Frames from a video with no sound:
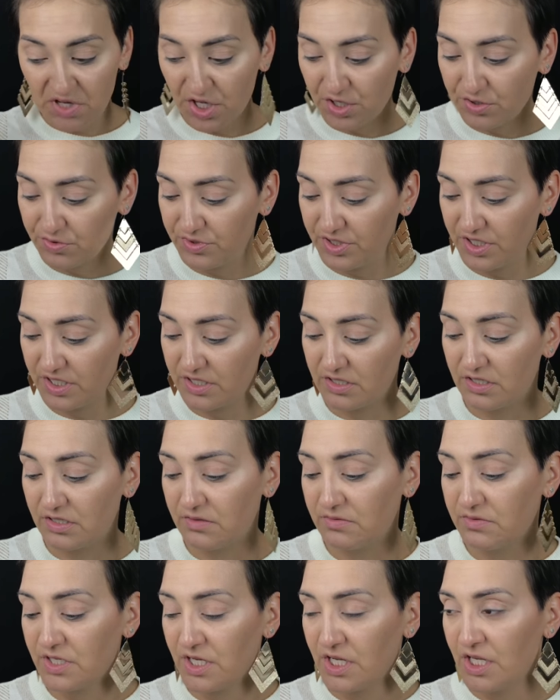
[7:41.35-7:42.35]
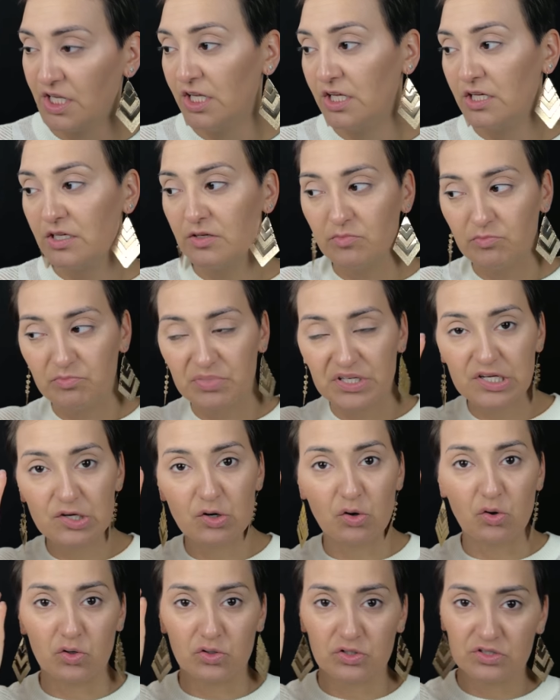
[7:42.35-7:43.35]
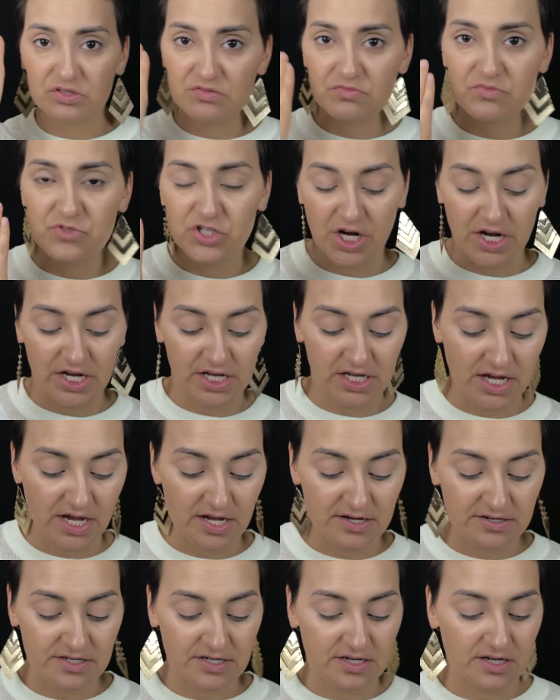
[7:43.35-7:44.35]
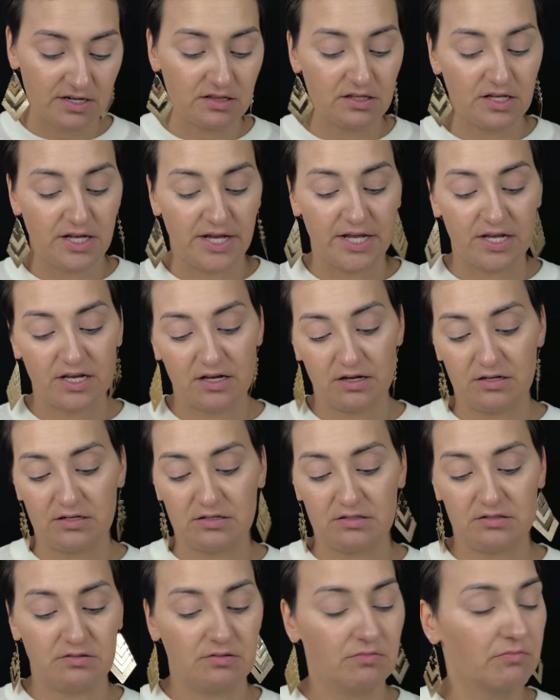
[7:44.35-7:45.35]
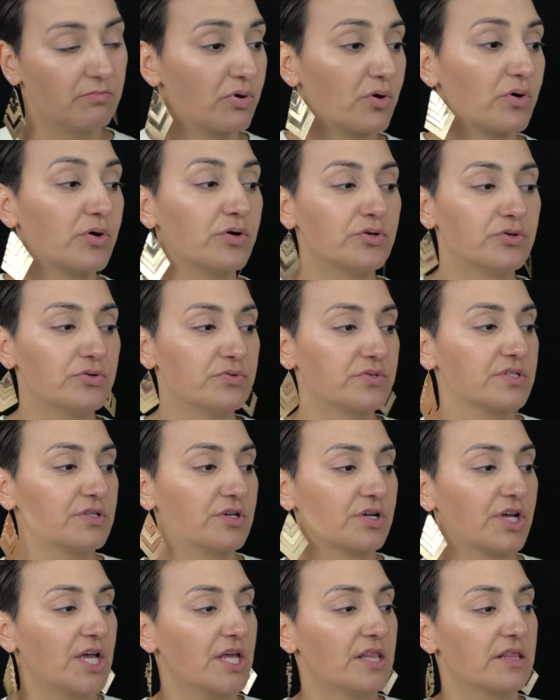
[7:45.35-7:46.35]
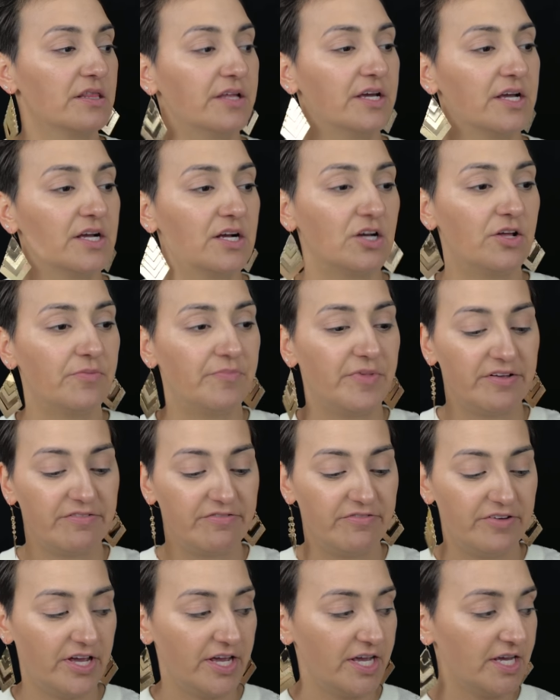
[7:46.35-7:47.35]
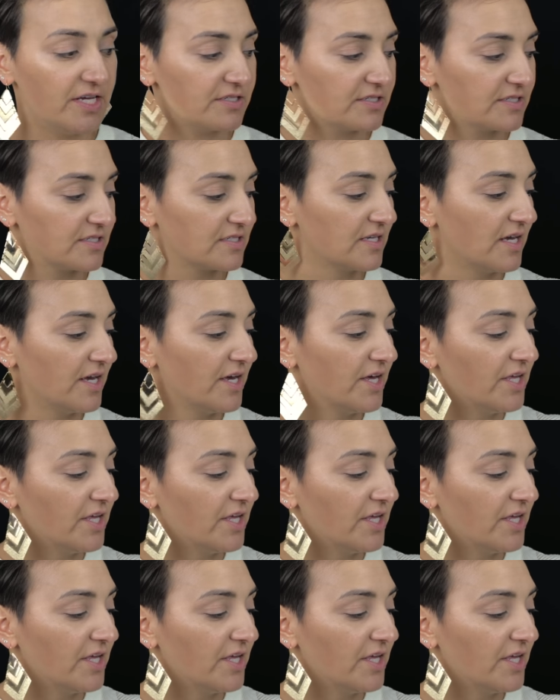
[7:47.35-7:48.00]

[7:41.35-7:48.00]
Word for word: I don't need a big old gigantic like bruise looking thing on my face.